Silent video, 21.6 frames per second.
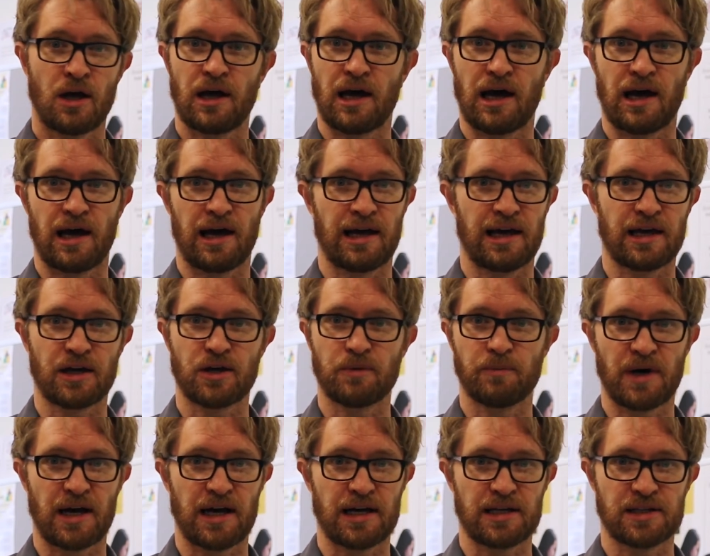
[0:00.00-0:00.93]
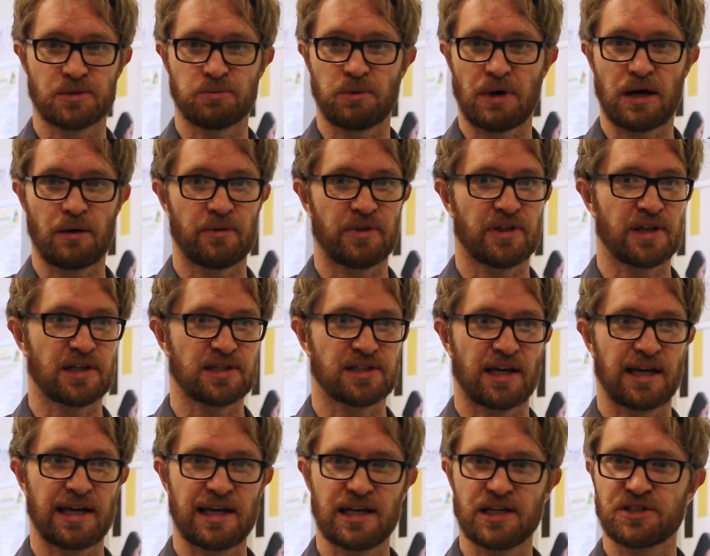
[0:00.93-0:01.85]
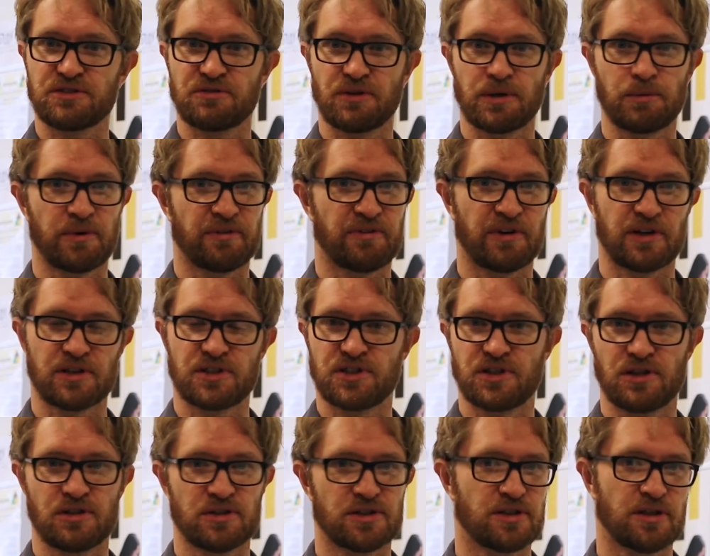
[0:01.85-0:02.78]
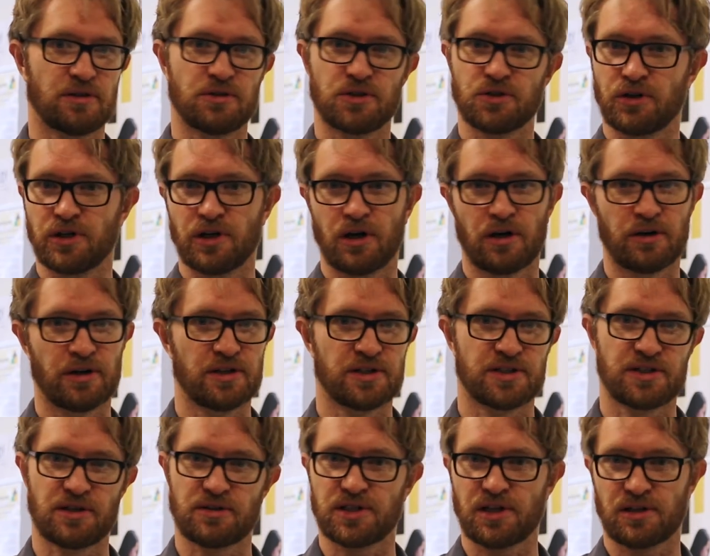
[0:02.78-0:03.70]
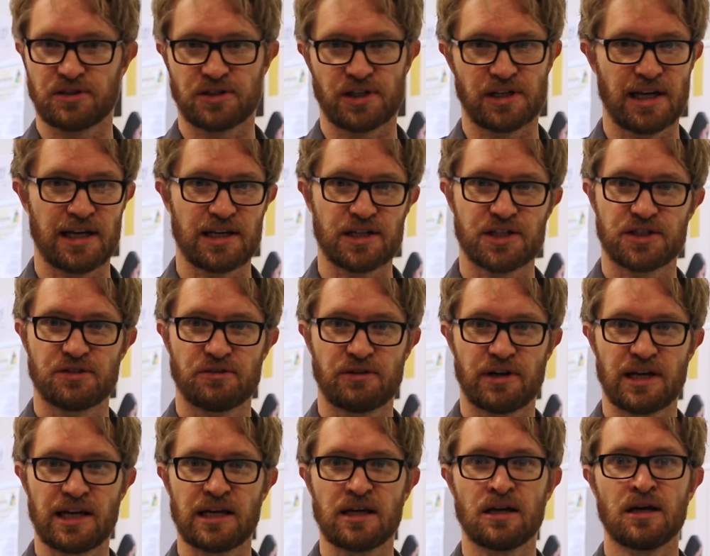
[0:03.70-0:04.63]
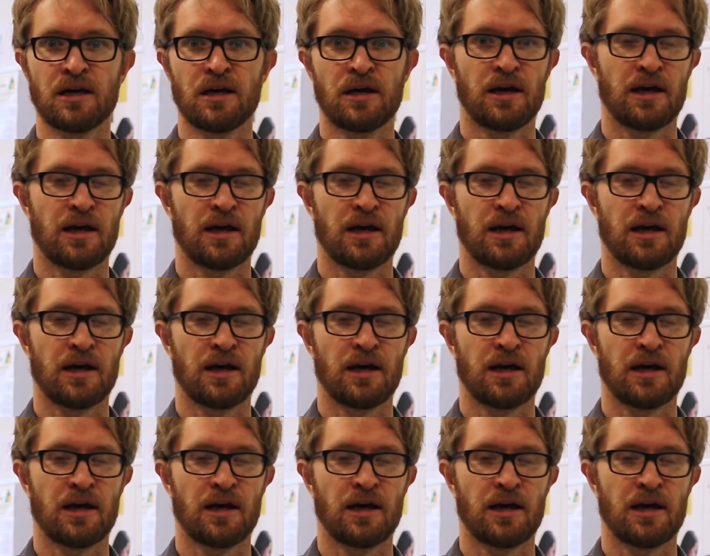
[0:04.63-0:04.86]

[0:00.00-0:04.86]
It combines well with things like history. We've had students do joint honours, sociology and history.